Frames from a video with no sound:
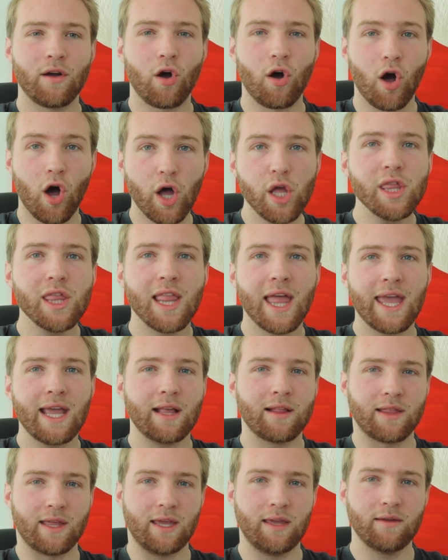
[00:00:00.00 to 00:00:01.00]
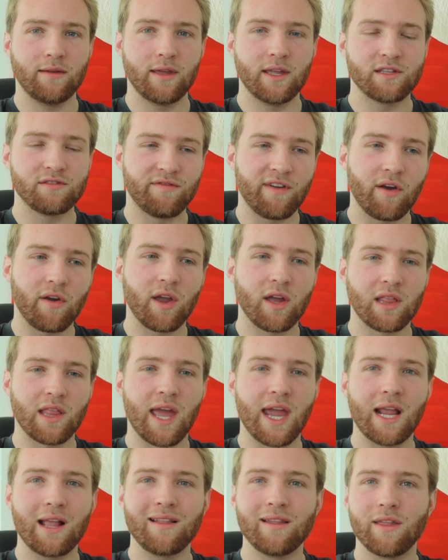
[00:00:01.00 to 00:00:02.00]
very
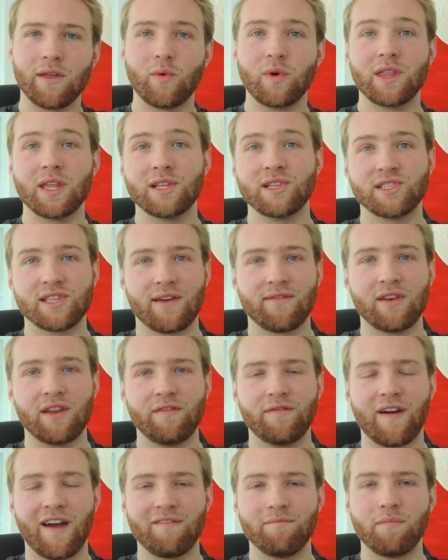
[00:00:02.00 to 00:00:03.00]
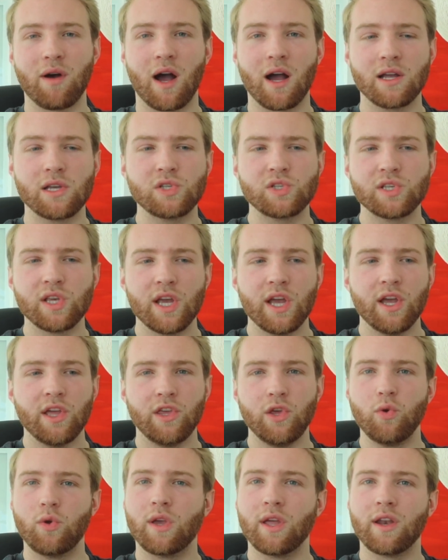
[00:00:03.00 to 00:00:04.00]
unlikely that within 75 bucks,
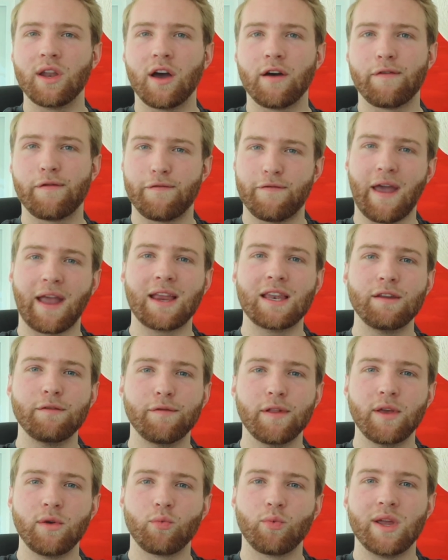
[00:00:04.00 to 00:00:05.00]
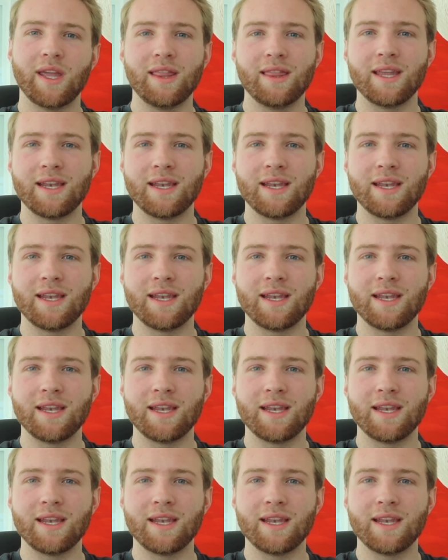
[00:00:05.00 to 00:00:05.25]
you can effectively read the